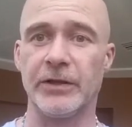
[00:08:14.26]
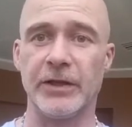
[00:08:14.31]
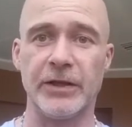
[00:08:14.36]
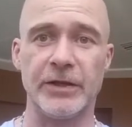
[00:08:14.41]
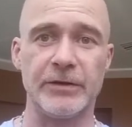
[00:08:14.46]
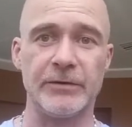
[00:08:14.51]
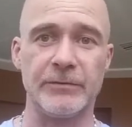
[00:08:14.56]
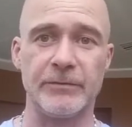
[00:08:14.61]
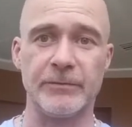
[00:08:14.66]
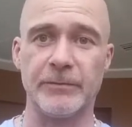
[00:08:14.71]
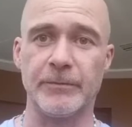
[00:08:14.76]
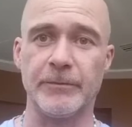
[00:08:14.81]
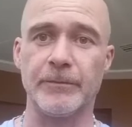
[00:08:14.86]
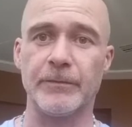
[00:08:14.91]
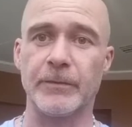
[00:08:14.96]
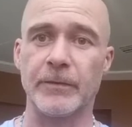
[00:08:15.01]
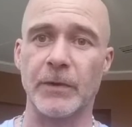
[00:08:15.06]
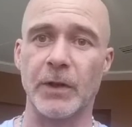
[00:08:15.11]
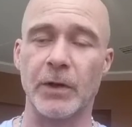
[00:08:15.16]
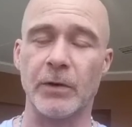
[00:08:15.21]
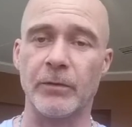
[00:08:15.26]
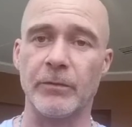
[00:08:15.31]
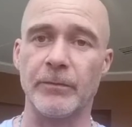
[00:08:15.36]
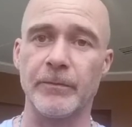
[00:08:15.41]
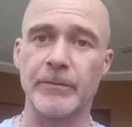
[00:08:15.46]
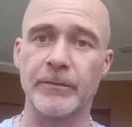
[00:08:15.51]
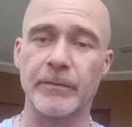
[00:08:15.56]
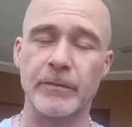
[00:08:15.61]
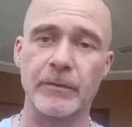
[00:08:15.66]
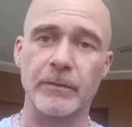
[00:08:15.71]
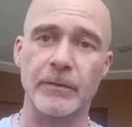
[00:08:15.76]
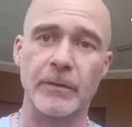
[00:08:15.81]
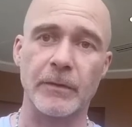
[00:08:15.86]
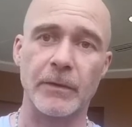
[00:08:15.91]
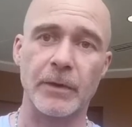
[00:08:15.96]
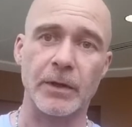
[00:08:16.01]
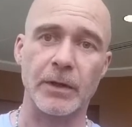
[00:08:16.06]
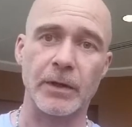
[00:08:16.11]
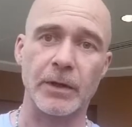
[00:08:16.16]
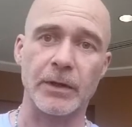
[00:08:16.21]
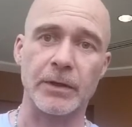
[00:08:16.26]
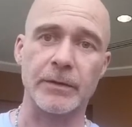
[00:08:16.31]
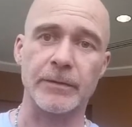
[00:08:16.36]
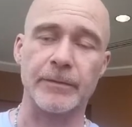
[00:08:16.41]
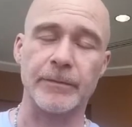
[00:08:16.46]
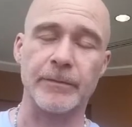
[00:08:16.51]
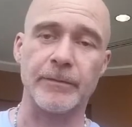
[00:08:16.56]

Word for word: it you know uh,